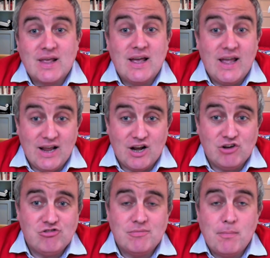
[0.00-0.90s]

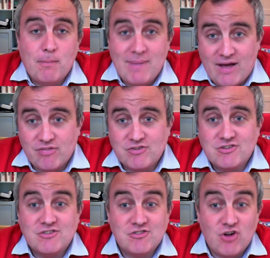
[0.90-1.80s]
English, maths,
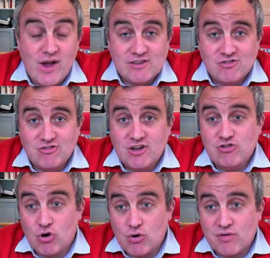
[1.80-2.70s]
science,
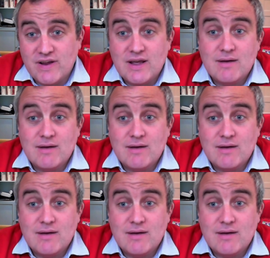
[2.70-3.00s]
geography,